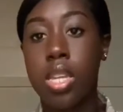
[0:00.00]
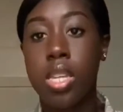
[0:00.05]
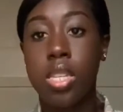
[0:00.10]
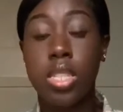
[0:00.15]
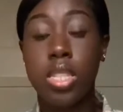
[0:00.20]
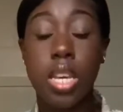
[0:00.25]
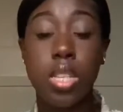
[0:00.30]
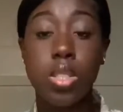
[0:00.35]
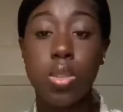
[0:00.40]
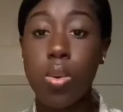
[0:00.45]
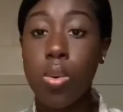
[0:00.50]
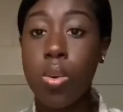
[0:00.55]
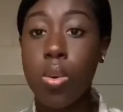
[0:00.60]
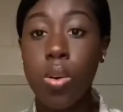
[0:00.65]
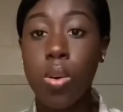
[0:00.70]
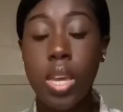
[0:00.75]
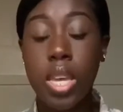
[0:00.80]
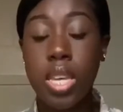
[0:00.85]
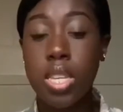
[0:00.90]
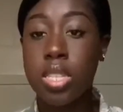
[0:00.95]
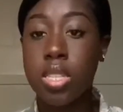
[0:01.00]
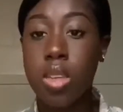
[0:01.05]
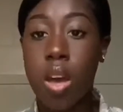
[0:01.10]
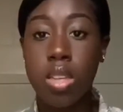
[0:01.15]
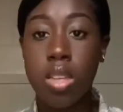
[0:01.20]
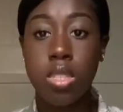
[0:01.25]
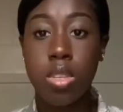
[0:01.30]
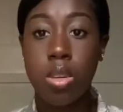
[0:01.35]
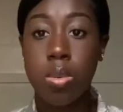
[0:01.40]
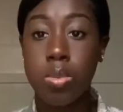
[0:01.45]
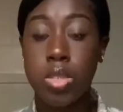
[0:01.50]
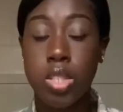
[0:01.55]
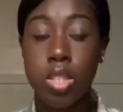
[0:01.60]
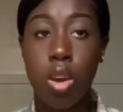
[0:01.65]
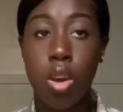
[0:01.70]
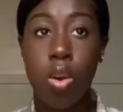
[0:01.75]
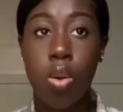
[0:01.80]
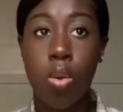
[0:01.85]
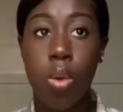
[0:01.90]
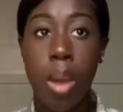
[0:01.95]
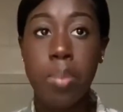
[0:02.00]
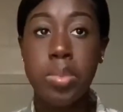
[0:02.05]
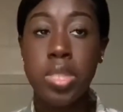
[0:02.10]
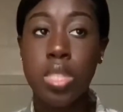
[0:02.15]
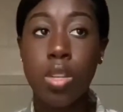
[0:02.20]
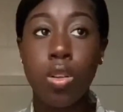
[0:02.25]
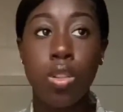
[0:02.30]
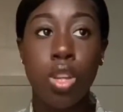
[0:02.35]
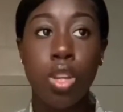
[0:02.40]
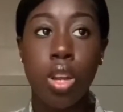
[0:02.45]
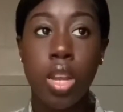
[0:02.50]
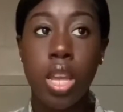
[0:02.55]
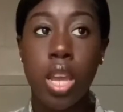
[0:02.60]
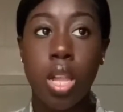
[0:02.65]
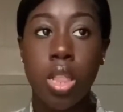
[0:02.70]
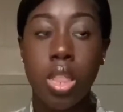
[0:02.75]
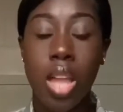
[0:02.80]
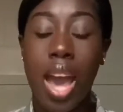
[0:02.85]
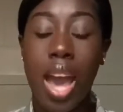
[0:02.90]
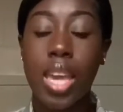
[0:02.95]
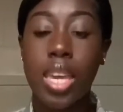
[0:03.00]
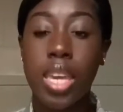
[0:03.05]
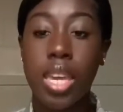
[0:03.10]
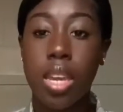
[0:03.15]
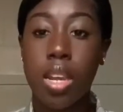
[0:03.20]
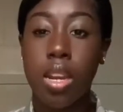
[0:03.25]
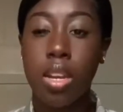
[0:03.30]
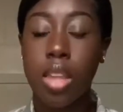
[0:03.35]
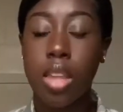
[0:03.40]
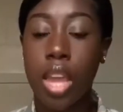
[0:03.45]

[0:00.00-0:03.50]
Tech school is awesome. So I'm still learning a lot here.